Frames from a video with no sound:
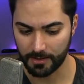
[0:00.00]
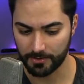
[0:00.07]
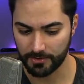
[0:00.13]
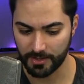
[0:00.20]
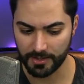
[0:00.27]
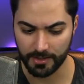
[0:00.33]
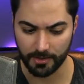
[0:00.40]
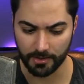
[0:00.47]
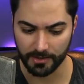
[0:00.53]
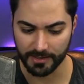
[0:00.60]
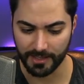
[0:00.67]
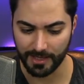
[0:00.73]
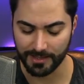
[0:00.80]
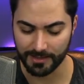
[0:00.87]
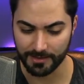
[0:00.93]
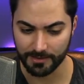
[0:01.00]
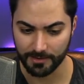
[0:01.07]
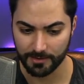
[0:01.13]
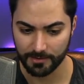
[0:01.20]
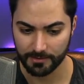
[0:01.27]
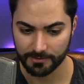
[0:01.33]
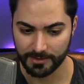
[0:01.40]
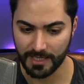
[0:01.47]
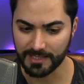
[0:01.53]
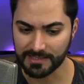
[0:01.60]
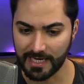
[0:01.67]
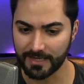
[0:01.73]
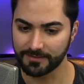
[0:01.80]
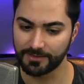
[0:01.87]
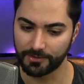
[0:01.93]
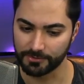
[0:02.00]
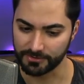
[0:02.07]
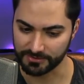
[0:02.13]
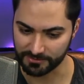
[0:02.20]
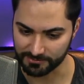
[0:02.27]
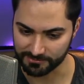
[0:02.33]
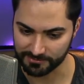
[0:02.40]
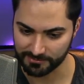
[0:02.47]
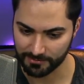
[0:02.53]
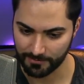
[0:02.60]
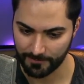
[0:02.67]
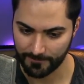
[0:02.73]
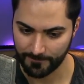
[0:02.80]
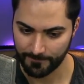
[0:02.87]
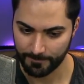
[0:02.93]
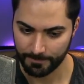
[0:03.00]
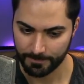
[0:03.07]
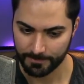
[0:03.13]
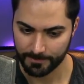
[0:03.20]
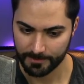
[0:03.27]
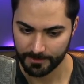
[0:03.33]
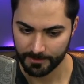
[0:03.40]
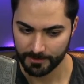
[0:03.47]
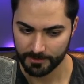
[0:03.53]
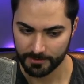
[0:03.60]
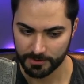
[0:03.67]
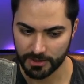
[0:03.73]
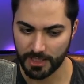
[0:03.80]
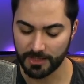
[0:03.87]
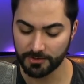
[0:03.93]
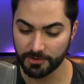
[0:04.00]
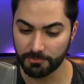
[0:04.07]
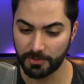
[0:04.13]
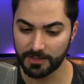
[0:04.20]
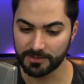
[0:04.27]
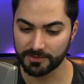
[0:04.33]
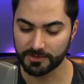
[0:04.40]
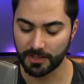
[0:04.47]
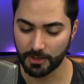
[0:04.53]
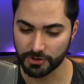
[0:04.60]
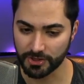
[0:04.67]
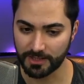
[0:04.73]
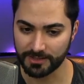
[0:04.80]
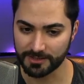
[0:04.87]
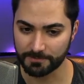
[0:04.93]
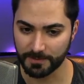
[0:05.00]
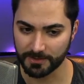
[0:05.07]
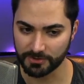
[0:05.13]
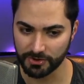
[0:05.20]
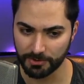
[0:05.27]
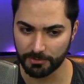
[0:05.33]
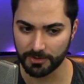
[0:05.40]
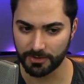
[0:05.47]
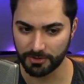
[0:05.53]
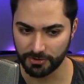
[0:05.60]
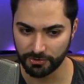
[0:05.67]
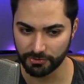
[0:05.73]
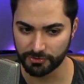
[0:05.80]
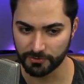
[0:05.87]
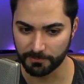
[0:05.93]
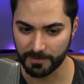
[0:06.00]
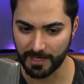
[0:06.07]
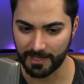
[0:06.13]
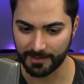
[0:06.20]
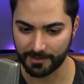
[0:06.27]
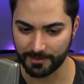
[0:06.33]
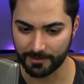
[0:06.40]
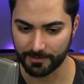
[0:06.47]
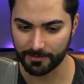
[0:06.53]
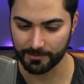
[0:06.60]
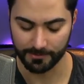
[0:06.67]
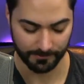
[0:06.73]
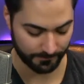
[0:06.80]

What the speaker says: They are getting takedown notices. John, you want to touch on this because you are the YouTube guy here.